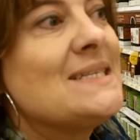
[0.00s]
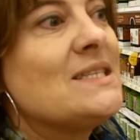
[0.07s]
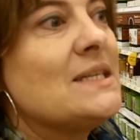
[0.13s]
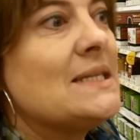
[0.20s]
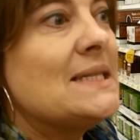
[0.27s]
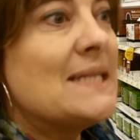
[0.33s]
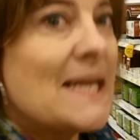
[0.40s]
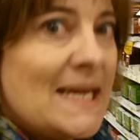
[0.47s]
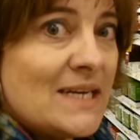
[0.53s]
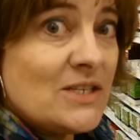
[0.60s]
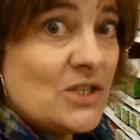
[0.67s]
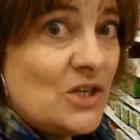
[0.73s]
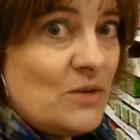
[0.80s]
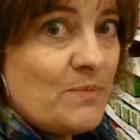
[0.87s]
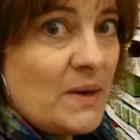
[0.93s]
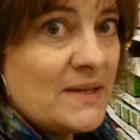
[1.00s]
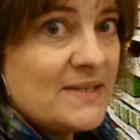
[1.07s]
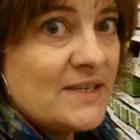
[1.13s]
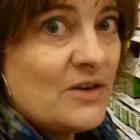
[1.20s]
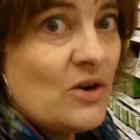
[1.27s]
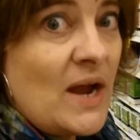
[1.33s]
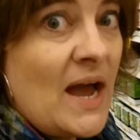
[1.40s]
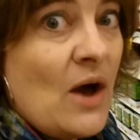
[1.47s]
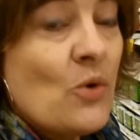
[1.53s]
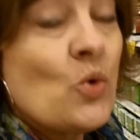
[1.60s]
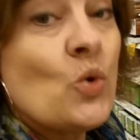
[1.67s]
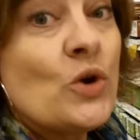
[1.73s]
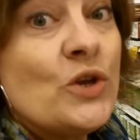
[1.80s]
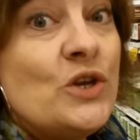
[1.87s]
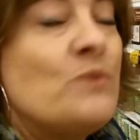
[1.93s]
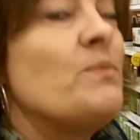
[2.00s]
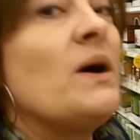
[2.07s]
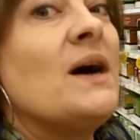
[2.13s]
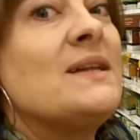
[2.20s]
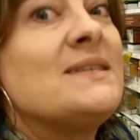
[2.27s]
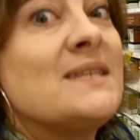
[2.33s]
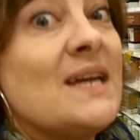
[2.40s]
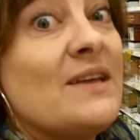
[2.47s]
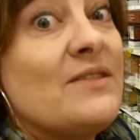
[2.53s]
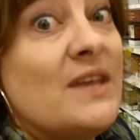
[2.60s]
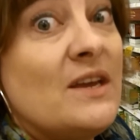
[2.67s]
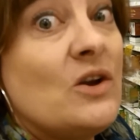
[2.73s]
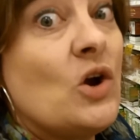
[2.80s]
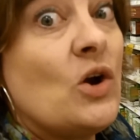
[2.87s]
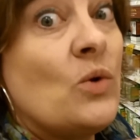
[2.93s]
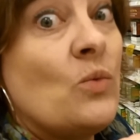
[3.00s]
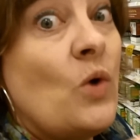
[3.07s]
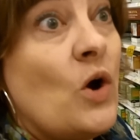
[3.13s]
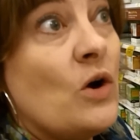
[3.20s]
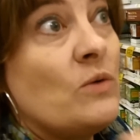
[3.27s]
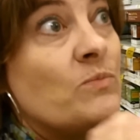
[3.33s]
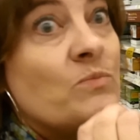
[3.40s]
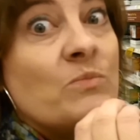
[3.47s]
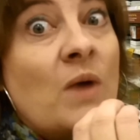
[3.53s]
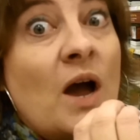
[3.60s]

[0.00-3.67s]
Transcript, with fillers: It's the latest coupons that are out or coupons that I think are, are